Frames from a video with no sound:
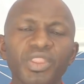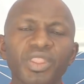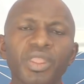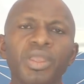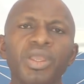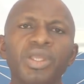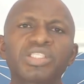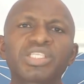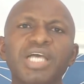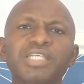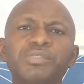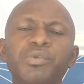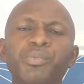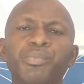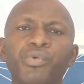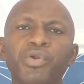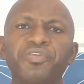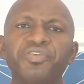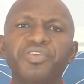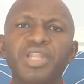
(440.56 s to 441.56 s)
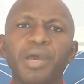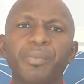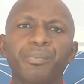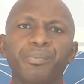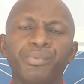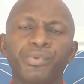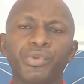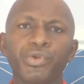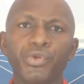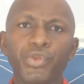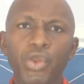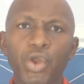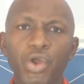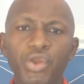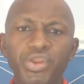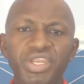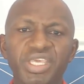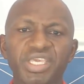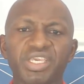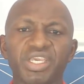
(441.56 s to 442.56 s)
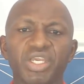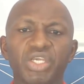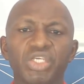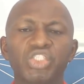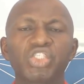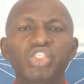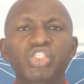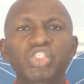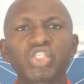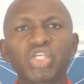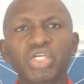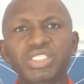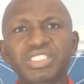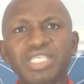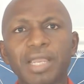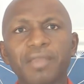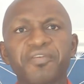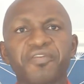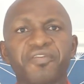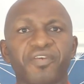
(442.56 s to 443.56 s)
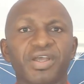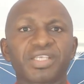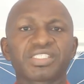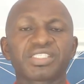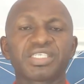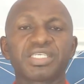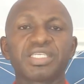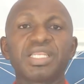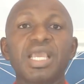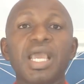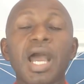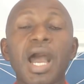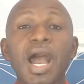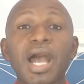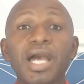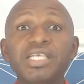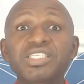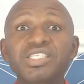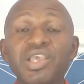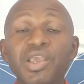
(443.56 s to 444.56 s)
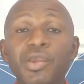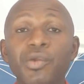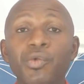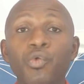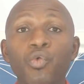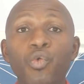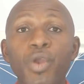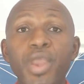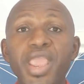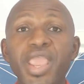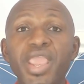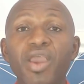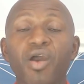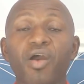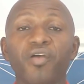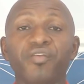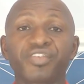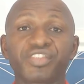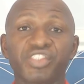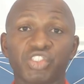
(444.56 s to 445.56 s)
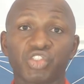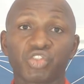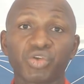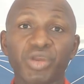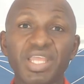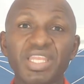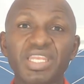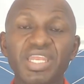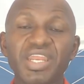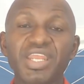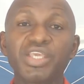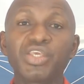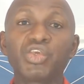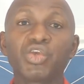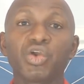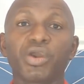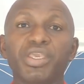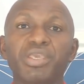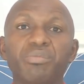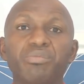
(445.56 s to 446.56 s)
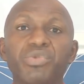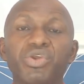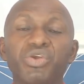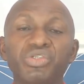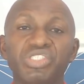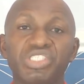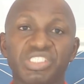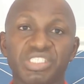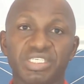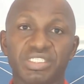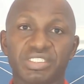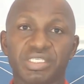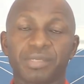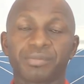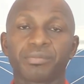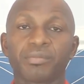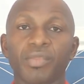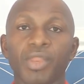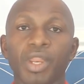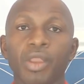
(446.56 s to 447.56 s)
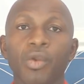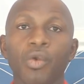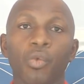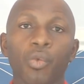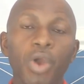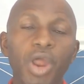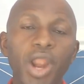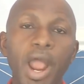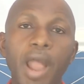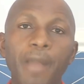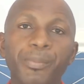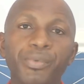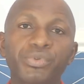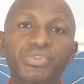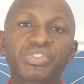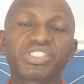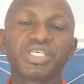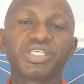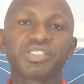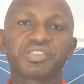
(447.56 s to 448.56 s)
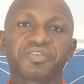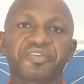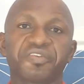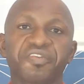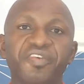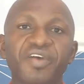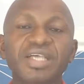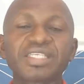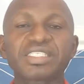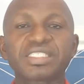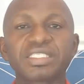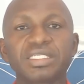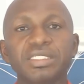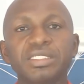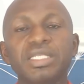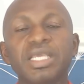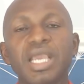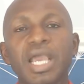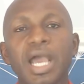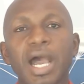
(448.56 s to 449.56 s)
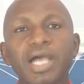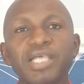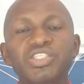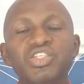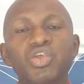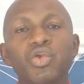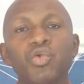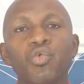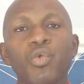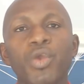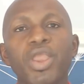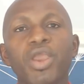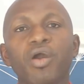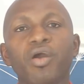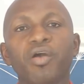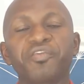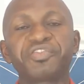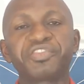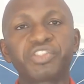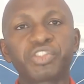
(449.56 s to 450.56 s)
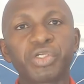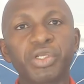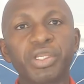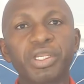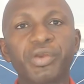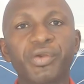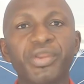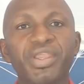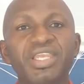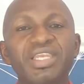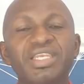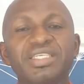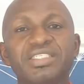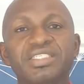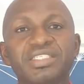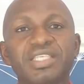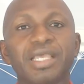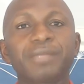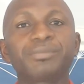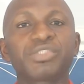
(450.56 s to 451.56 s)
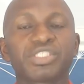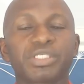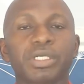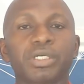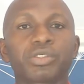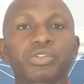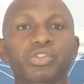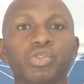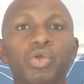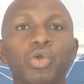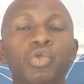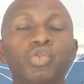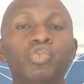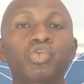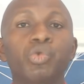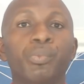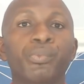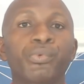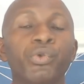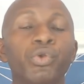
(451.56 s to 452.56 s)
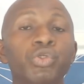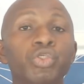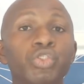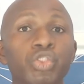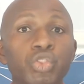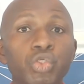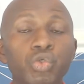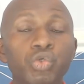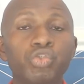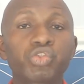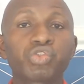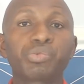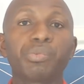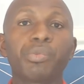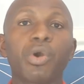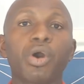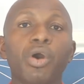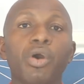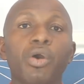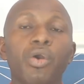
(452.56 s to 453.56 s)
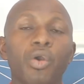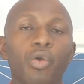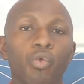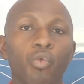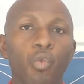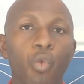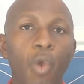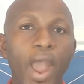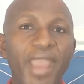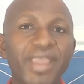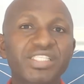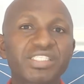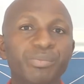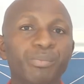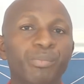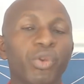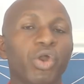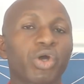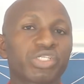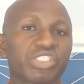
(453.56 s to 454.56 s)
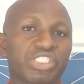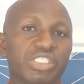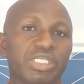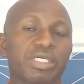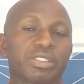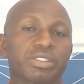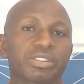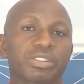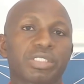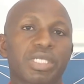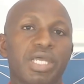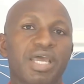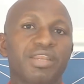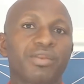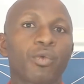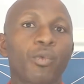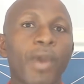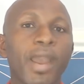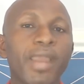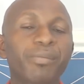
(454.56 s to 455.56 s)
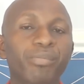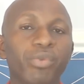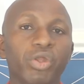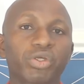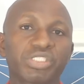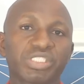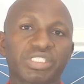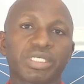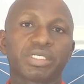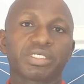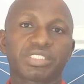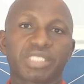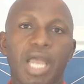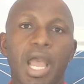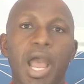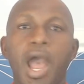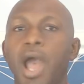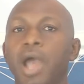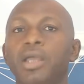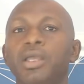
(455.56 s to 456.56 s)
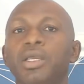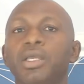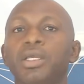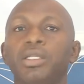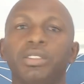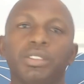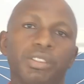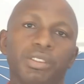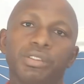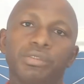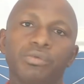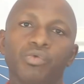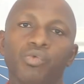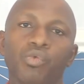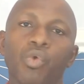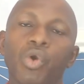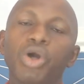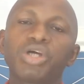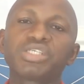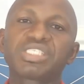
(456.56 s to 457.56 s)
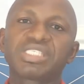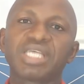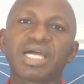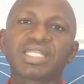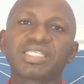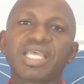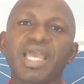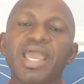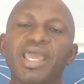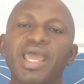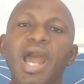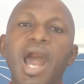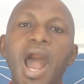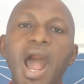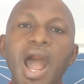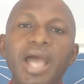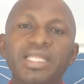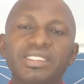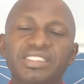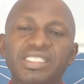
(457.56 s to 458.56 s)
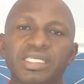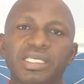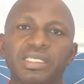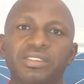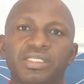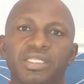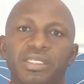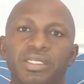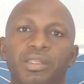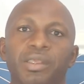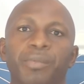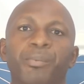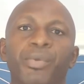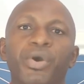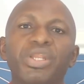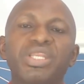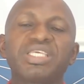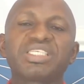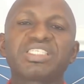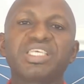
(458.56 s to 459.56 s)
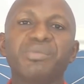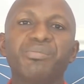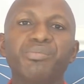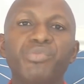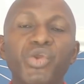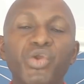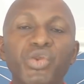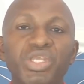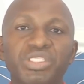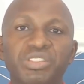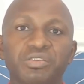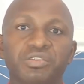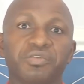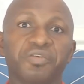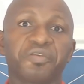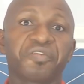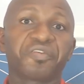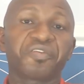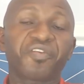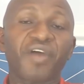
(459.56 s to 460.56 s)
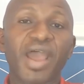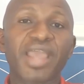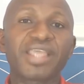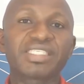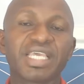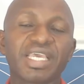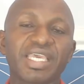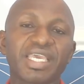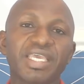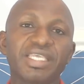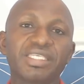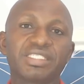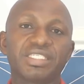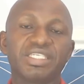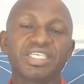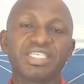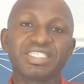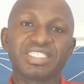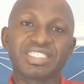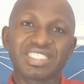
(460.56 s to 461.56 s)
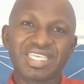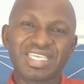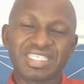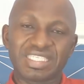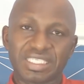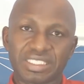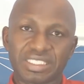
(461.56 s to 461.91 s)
It has been proven that periodic short-time fasting has a way of strengthening your immune system. What happens is fasting has a way of triggering the stem cells to produce more white blood cells, and the white blood cells are the ones that enhance the body's immunity to fight against diseases.